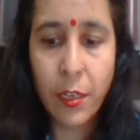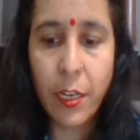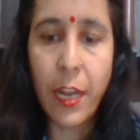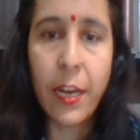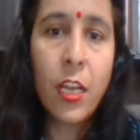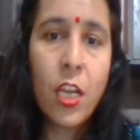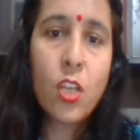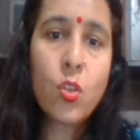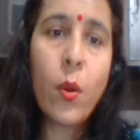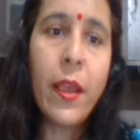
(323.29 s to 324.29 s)
Clear?
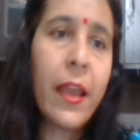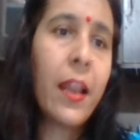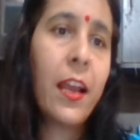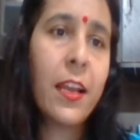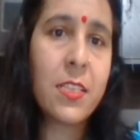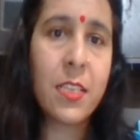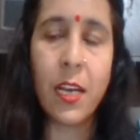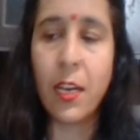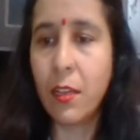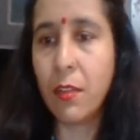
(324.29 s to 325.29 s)
So here is
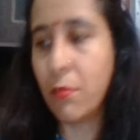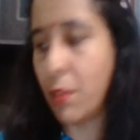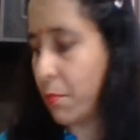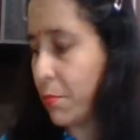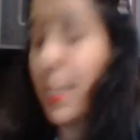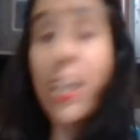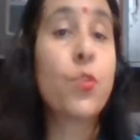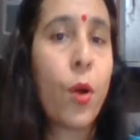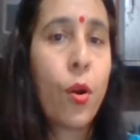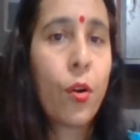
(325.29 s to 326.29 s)
the
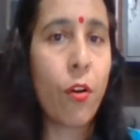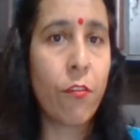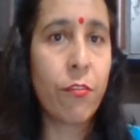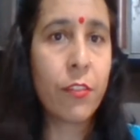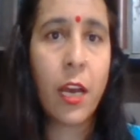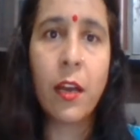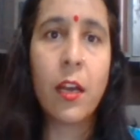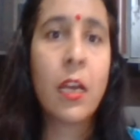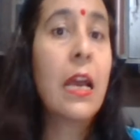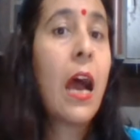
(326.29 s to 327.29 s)
dashboard of the
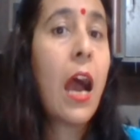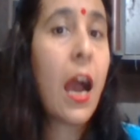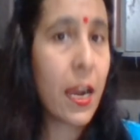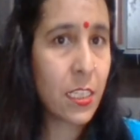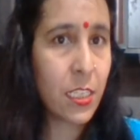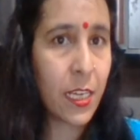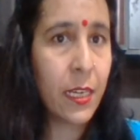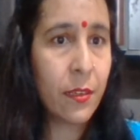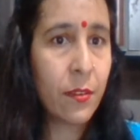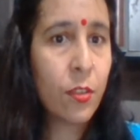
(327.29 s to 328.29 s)
ARC
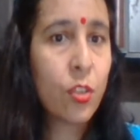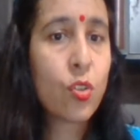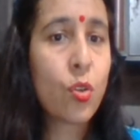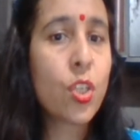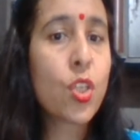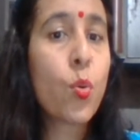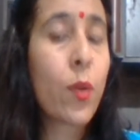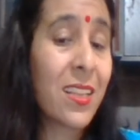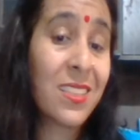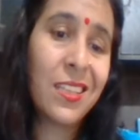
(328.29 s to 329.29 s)
site. So just you
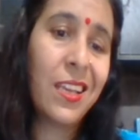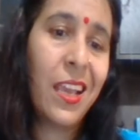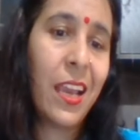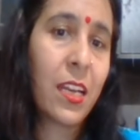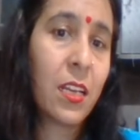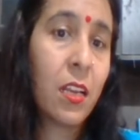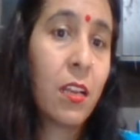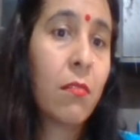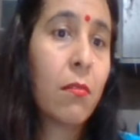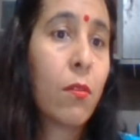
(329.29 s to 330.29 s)
can see here,
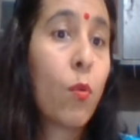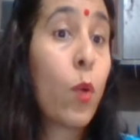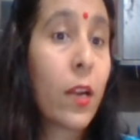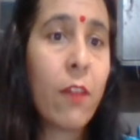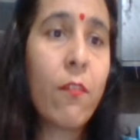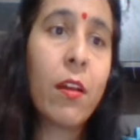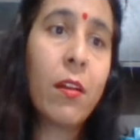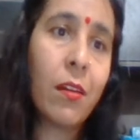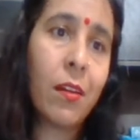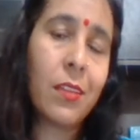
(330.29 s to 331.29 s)

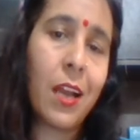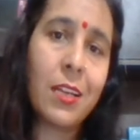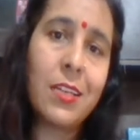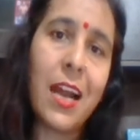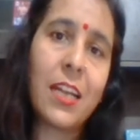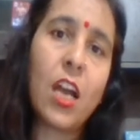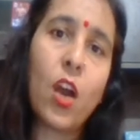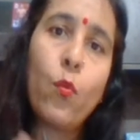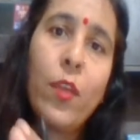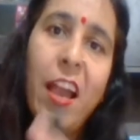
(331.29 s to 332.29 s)
whatever the
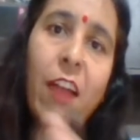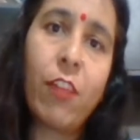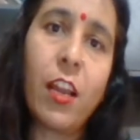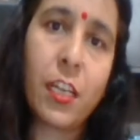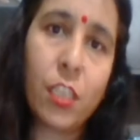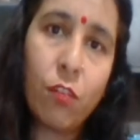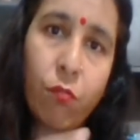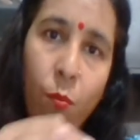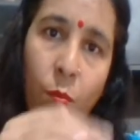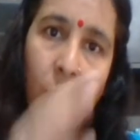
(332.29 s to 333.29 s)
data we have collected
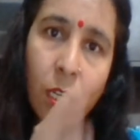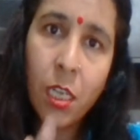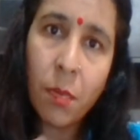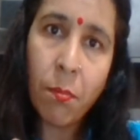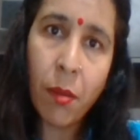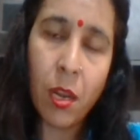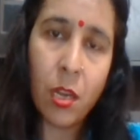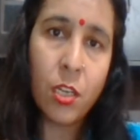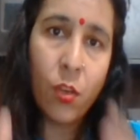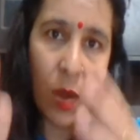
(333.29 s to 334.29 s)
from
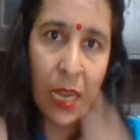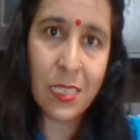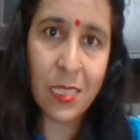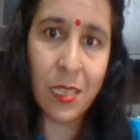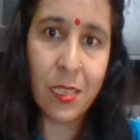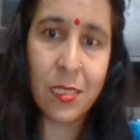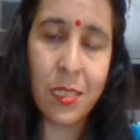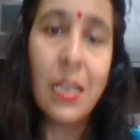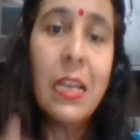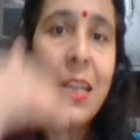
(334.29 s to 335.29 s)
multiple devices,
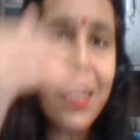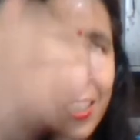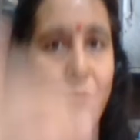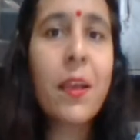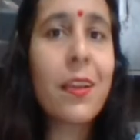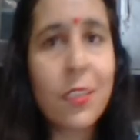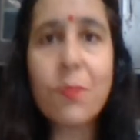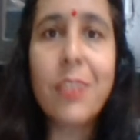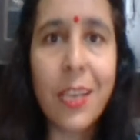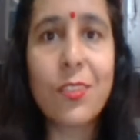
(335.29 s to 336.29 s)
it's just making some
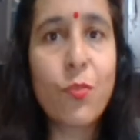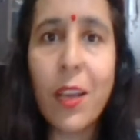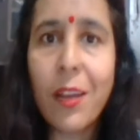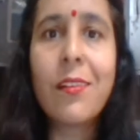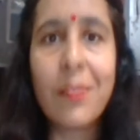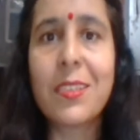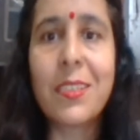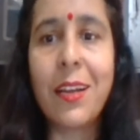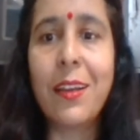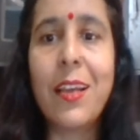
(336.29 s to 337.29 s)
sense. We can
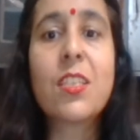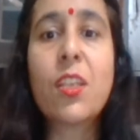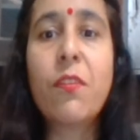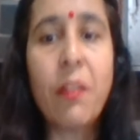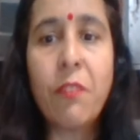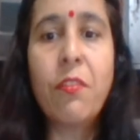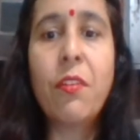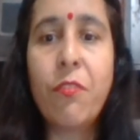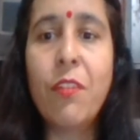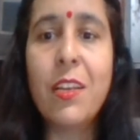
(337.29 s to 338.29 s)
understand, yes, even
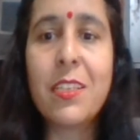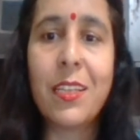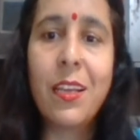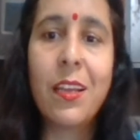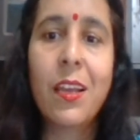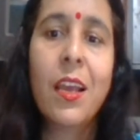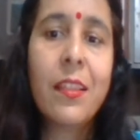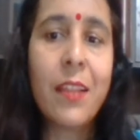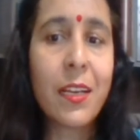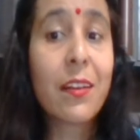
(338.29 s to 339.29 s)
if we will see
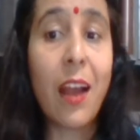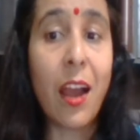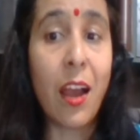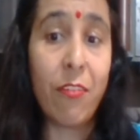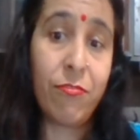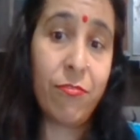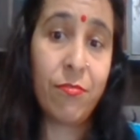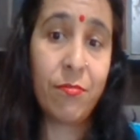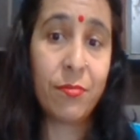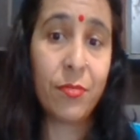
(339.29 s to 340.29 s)
that graph,
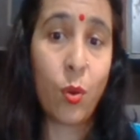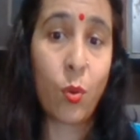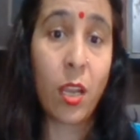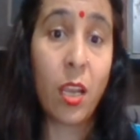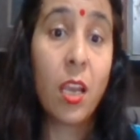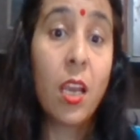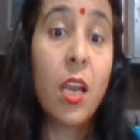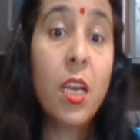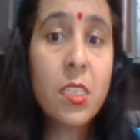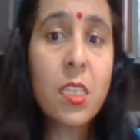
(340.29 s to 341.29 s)
okay,
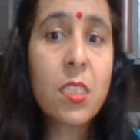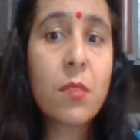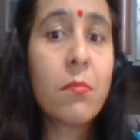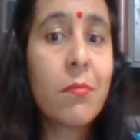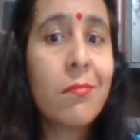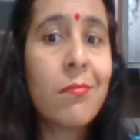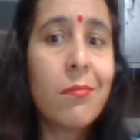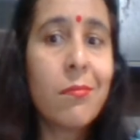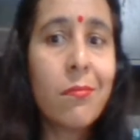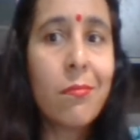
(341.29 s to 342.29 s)
it's just
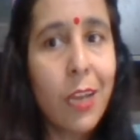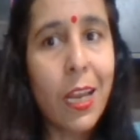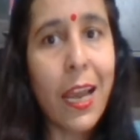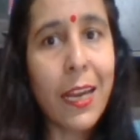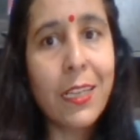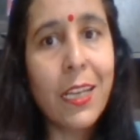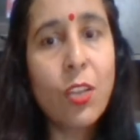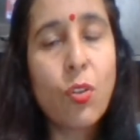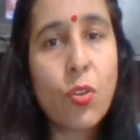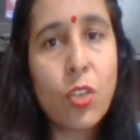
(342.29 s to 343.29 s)

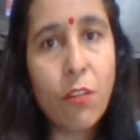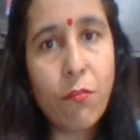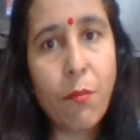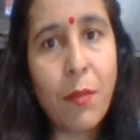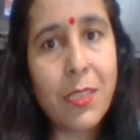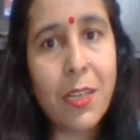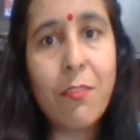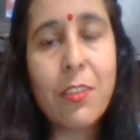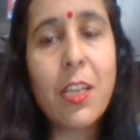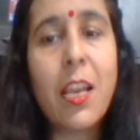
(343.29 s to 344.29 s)
collecting those information and
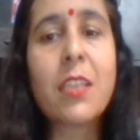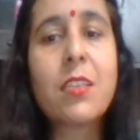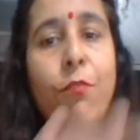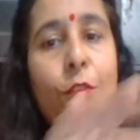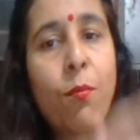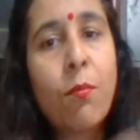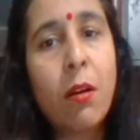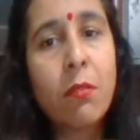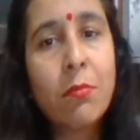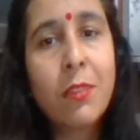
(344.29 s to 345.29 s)
we say yes,
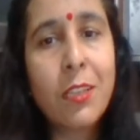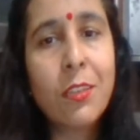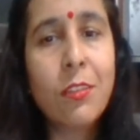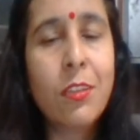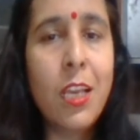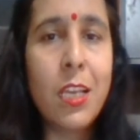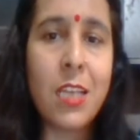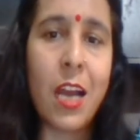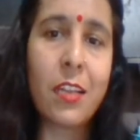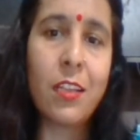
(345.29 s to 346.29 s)
from these
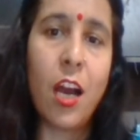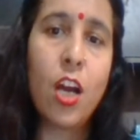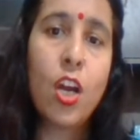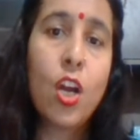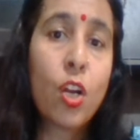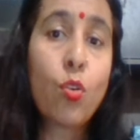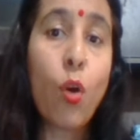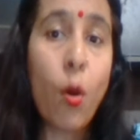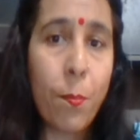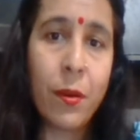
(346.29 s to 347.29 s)
are the
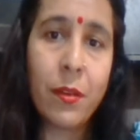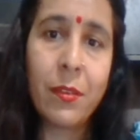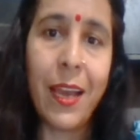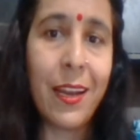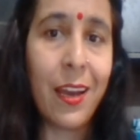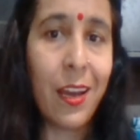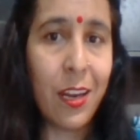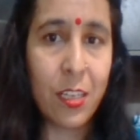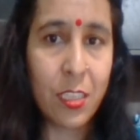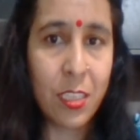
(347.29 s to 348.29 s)
top 10
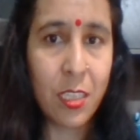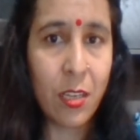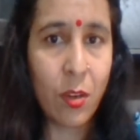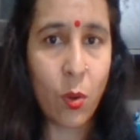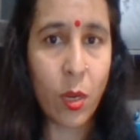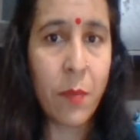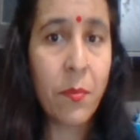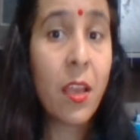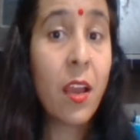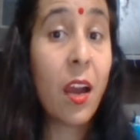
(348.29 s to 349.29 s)
alerts, okay,
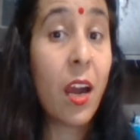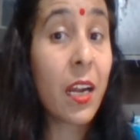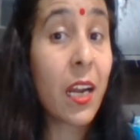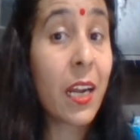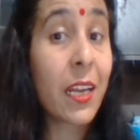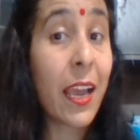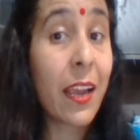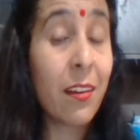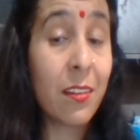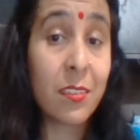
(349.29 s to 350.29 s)

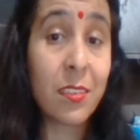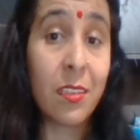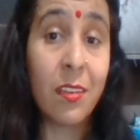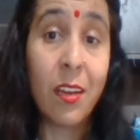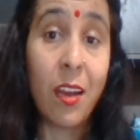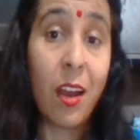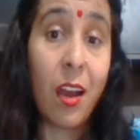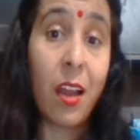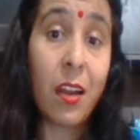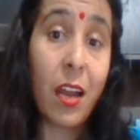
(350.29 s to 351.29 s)
attackers
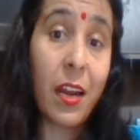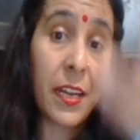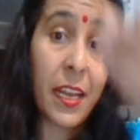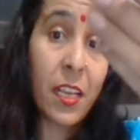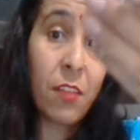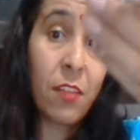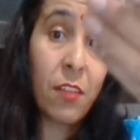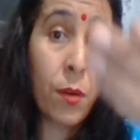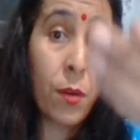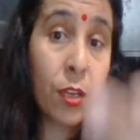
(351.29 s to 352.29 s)
are attacking
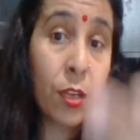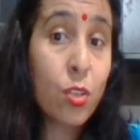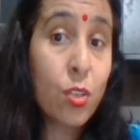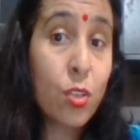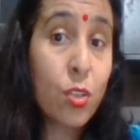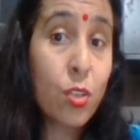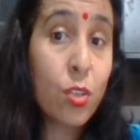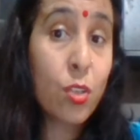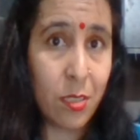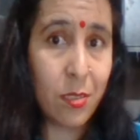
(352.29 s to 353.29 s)
from particular
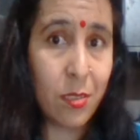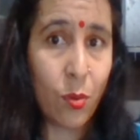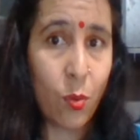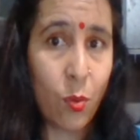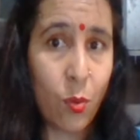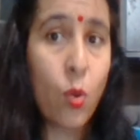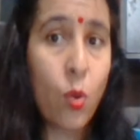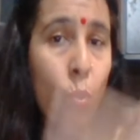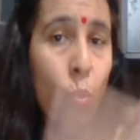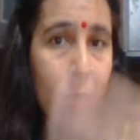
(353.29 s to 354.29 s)
sources, okay,
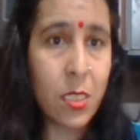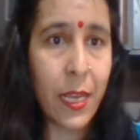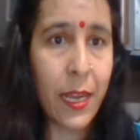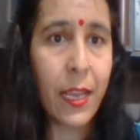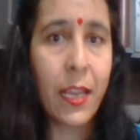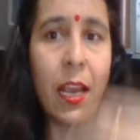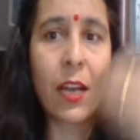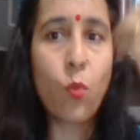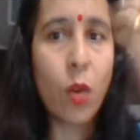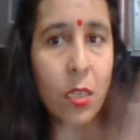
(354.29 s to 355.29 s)
who is attacking,
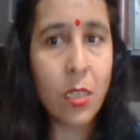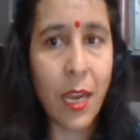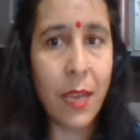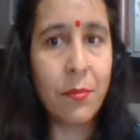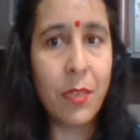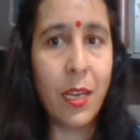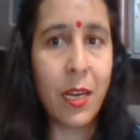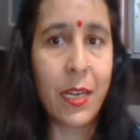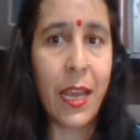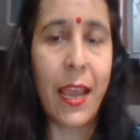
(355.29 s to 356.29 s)
at what time they
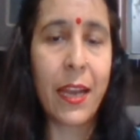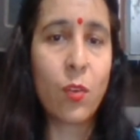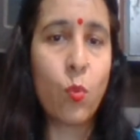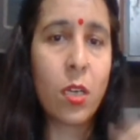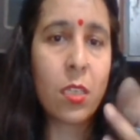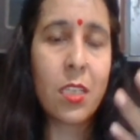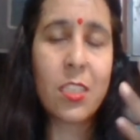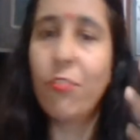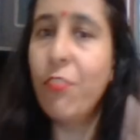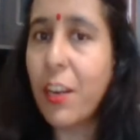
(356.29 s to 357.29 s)
attacked, what the
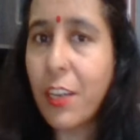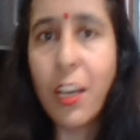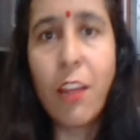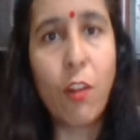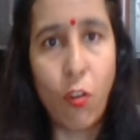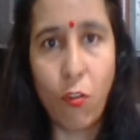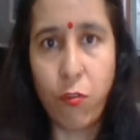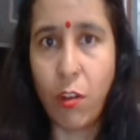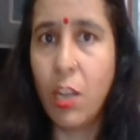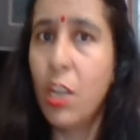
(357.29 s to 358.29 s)
severity level
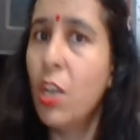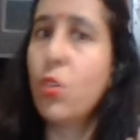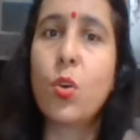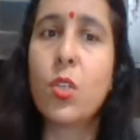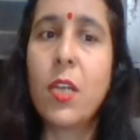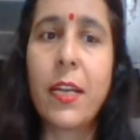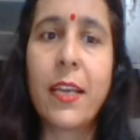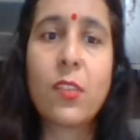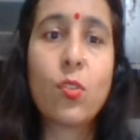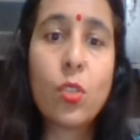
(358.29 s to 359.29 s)
of those
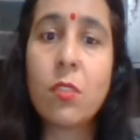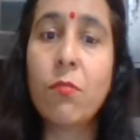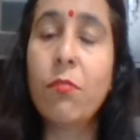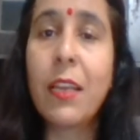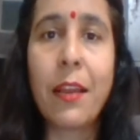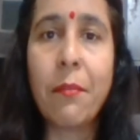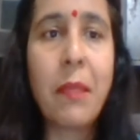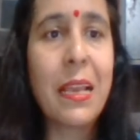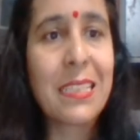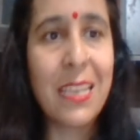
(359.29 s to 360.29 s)
attacks. So just we can
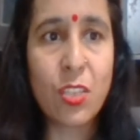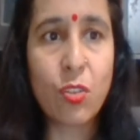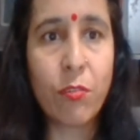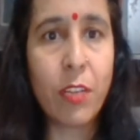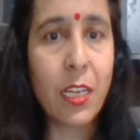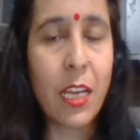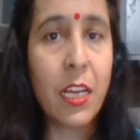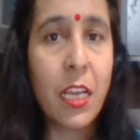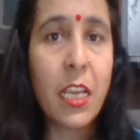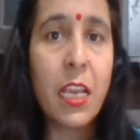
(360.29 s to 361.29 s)
make sense of that
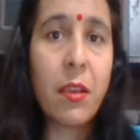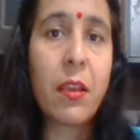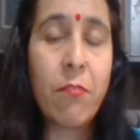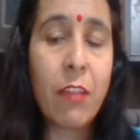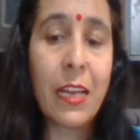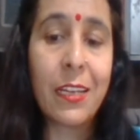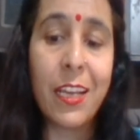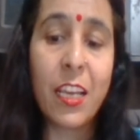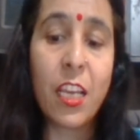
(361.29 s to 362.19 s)
and we can take